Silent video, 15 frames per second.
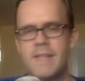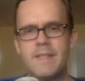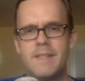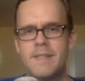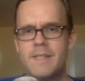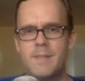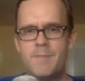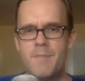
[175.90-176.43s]

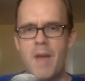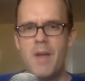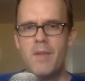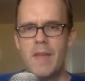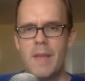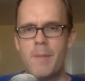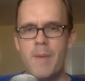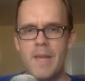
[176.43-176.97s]
smell
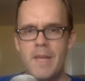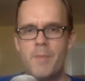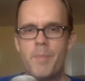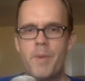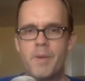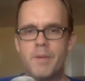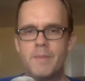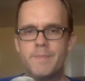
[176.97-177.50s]
like peanut
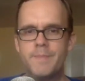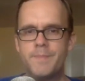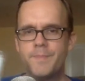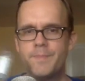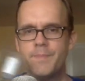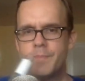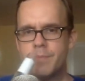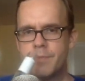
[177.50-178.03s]
butter.
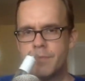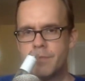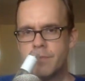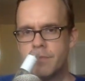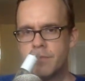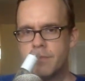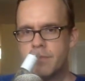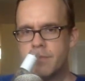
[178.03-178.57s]

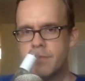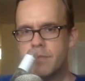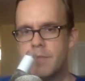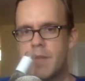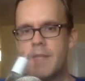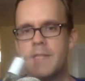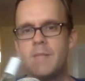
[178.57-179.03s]
It